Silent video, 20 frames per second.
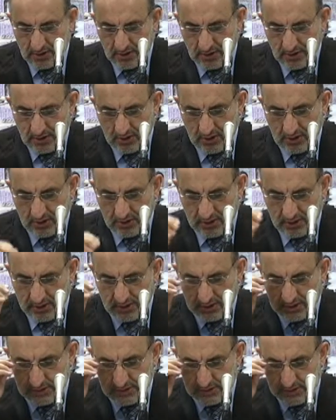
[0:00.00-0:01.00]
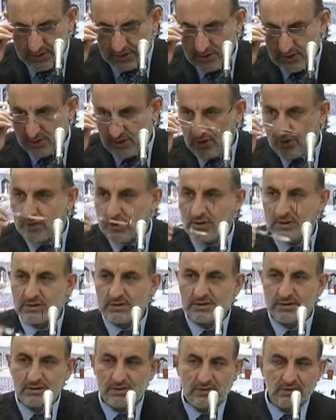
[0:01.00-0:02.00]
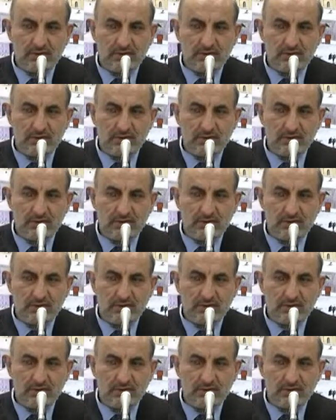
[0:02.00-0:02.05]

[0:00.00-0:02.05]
or the dress or not.